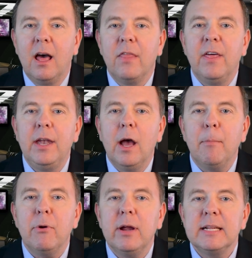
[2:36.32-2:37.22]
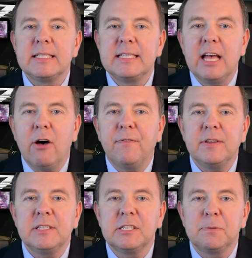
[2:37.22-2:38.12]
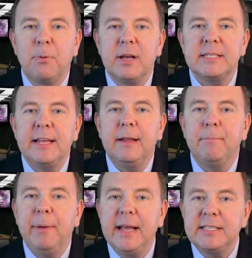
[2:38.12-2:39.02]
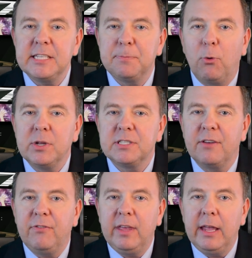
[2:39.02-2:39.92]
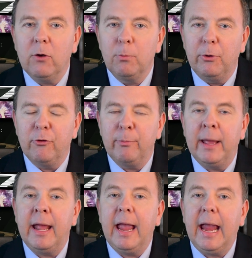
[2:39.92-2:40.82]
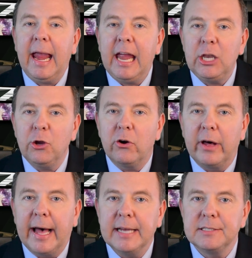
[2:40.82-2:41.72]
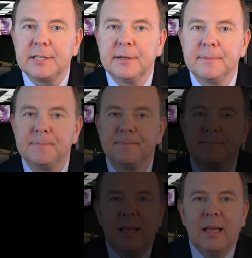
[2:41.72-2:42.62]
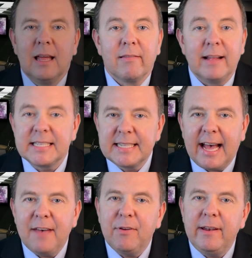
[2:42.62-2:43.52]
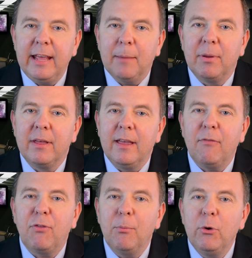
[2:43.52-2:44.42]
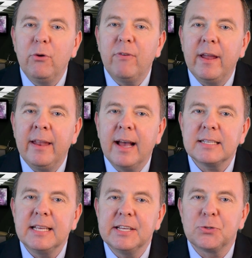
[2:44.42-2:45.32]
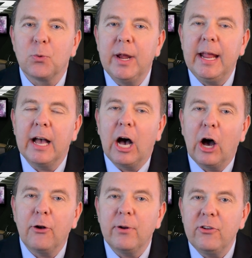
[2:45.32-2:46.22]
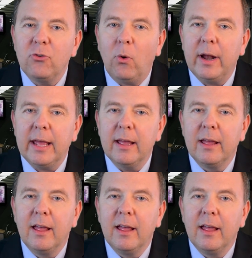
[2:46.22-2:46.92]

The number itself is expressed in basis points of yield movement annualized. Let's dive in deep. If the MOVE index is reading 120,